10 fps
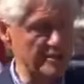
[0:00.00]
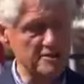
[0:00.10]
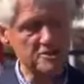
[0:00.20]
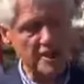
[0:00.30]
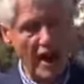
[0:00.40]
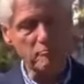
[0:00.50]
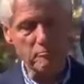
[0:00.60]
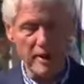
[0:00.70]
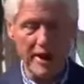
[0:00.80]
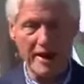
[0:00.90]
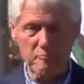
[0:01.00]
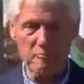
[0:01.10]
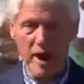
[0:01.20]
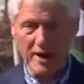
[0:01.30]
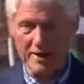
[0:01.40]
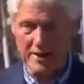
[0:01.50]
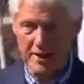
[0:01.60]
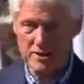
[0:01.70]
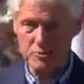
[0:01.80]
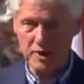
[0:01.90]
need to stop playing
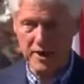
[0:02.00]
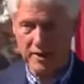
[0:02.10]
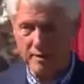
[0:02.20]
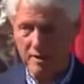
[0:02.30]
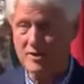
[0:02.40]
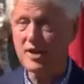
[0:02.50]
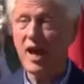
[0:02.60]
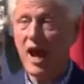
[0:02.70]
politics with immigrants.